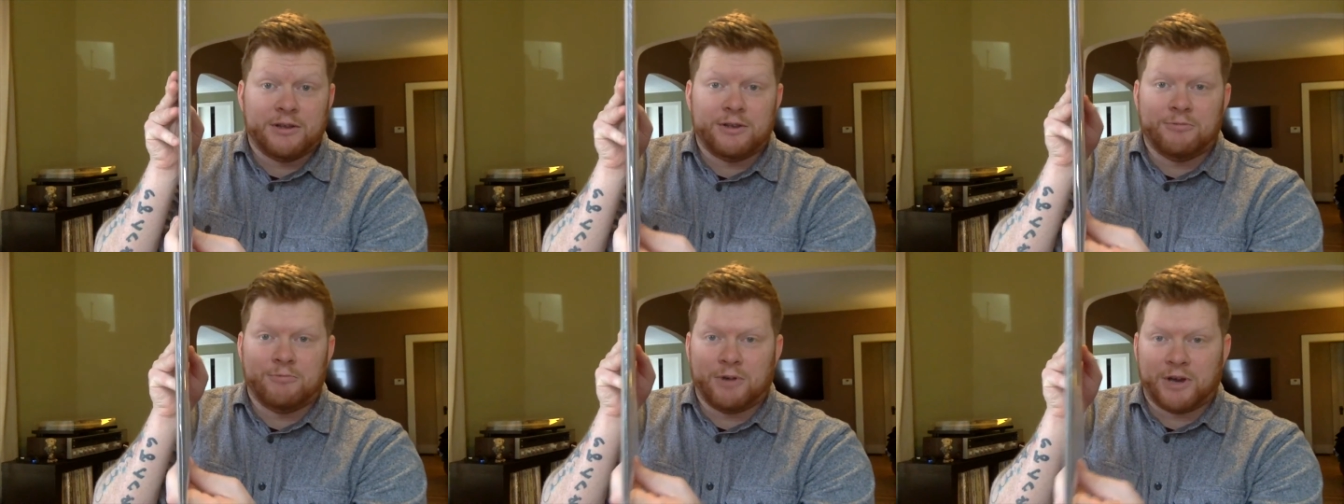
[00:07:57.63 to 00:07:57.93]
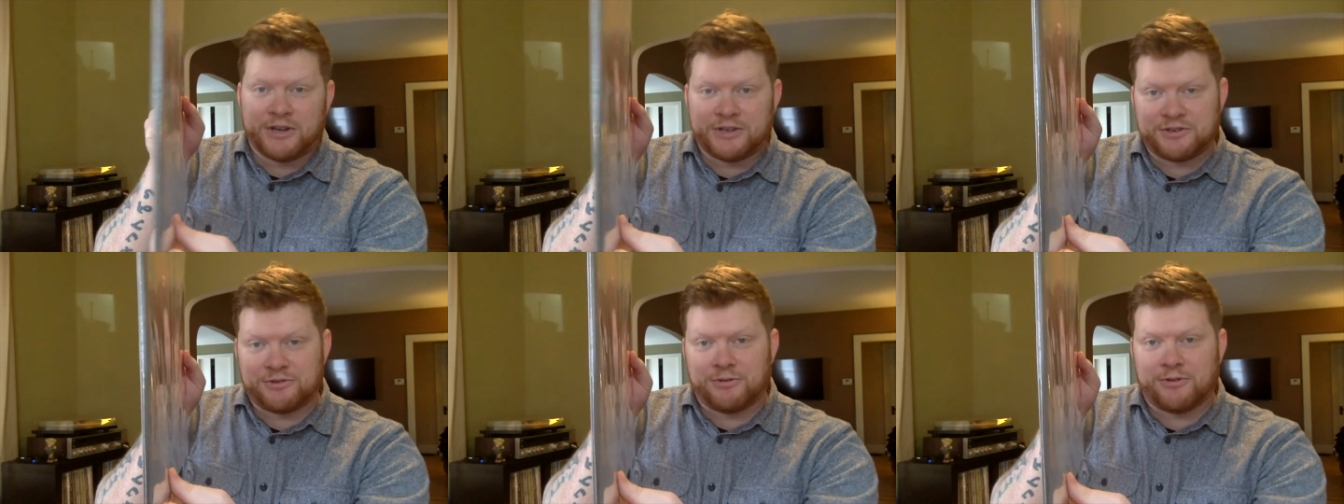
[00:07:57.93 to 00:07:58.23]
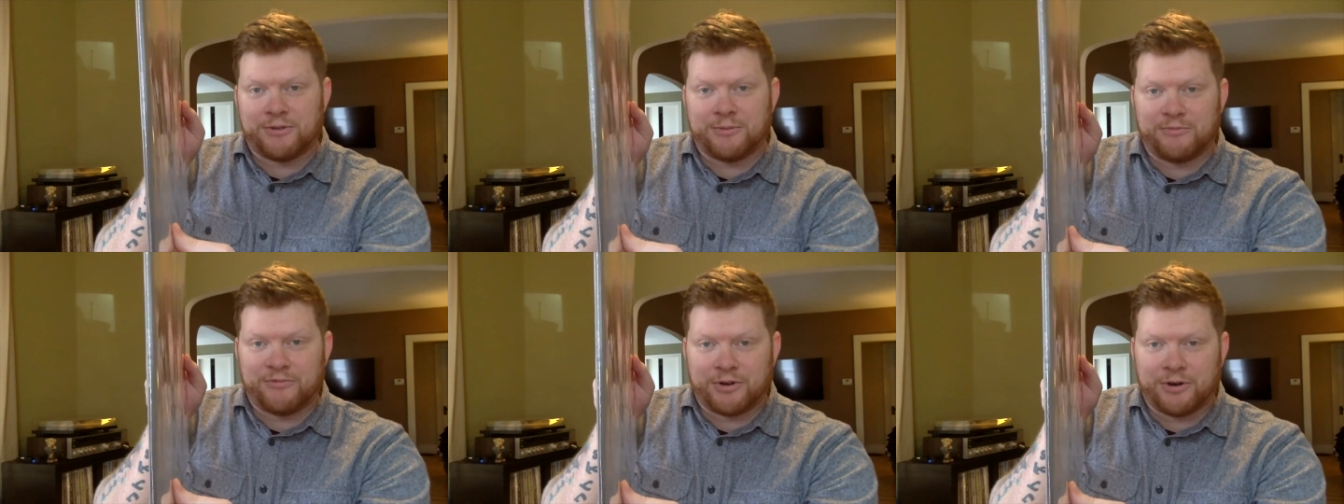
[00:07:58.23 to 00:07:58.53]
You want to
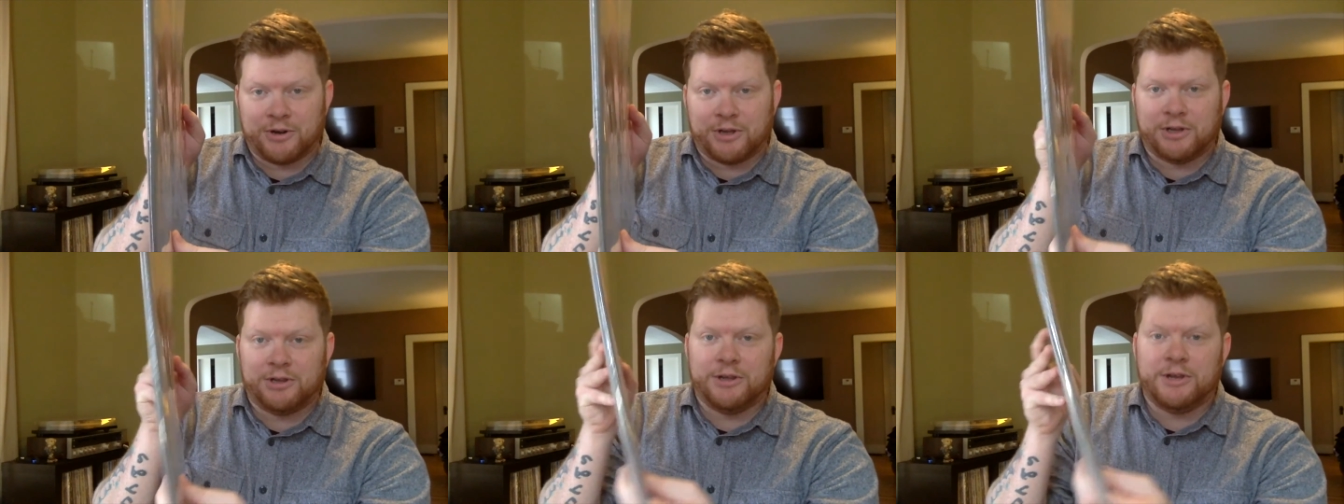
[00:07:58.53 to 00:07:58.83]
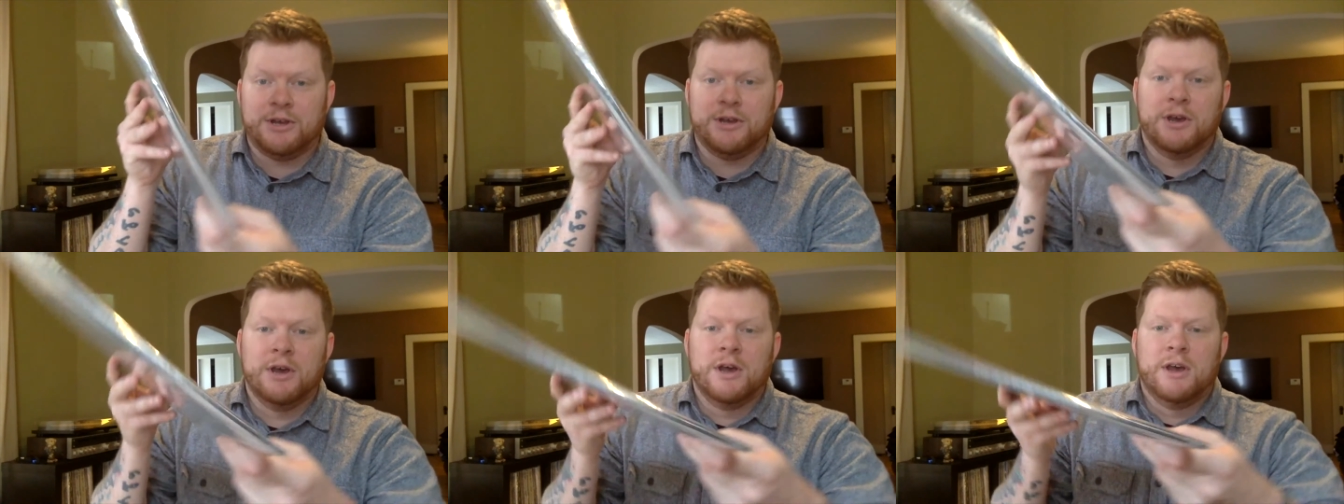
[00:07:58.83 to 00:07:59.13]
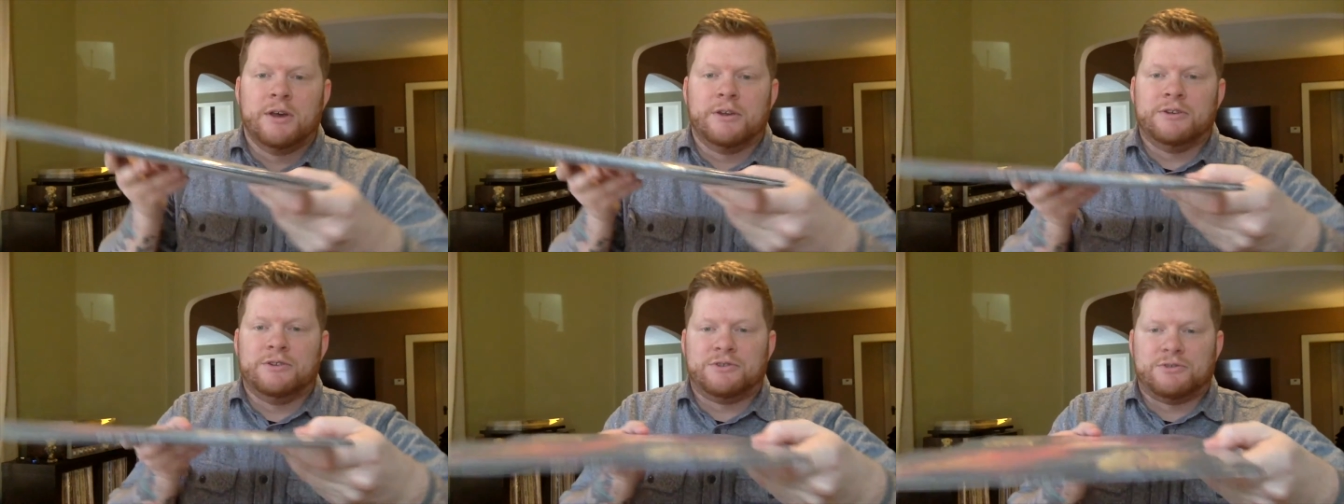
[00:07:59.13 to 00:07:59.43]
store them vertically,
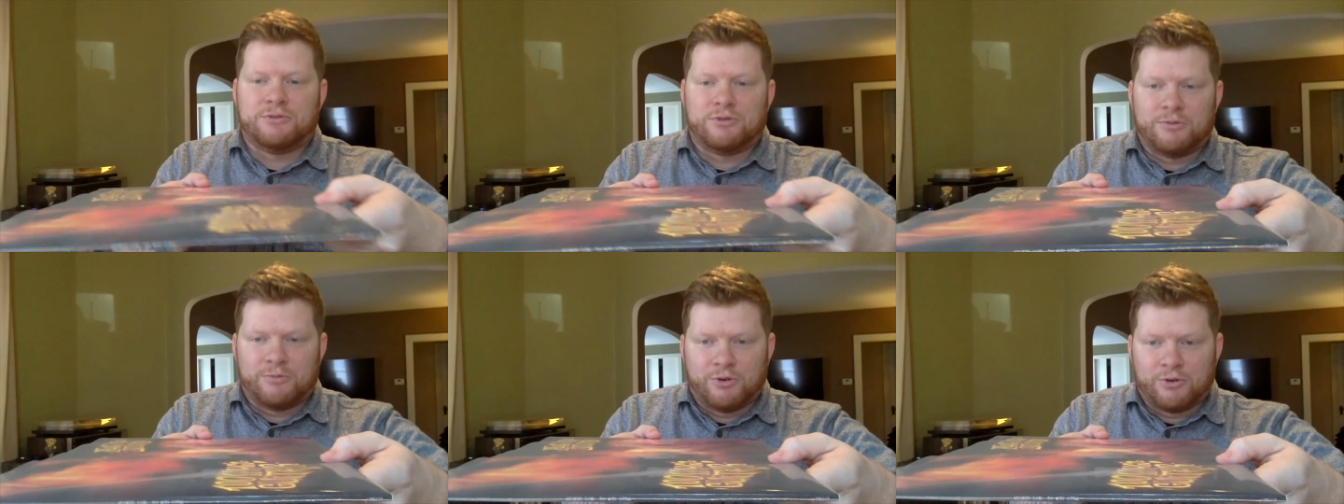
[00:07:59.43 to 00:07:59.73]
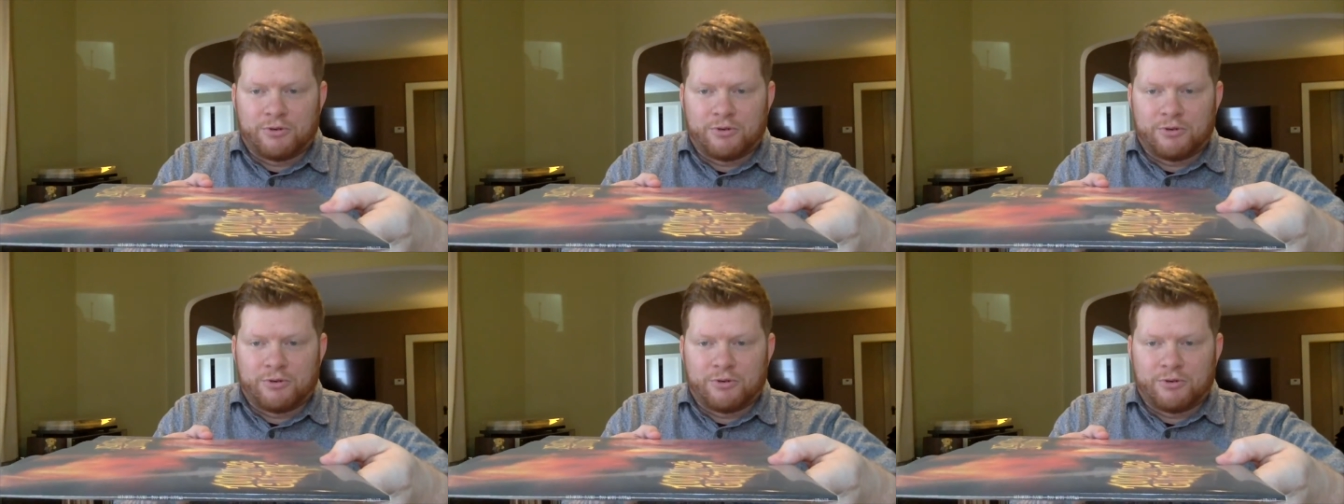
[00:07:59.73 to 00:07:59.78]
you store them